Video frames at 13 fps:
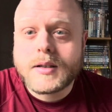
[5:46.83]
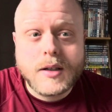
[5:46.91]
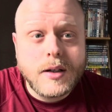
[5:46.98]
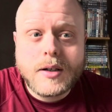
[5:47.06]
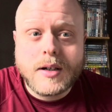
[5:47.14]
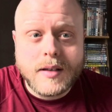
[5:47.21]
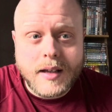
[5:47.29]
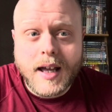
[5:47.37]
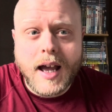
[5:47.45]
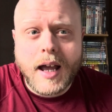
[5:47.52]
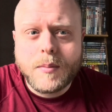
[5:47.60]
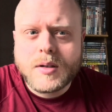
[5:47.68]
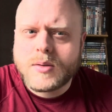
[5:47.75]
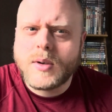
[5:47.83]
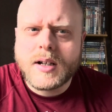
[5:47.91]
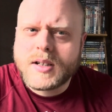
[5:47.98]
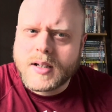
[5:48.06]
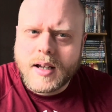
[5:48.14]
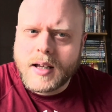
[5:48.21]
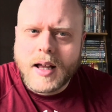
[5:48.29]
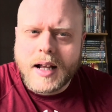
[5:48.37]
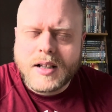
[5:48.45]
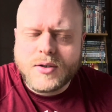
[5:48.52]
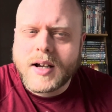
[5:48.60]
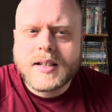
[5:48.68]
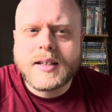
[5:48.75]
To look at the games, which had
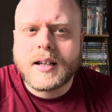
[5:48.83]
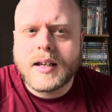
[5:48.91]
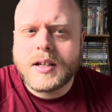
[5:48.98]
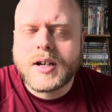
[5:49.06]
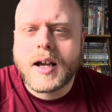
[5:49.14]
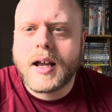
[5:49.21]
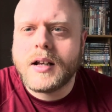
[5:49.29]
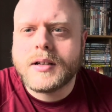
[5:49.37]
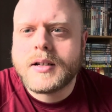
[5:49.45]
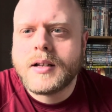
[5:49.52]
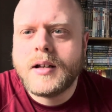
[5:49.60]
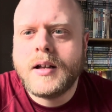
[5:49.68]
drastically changed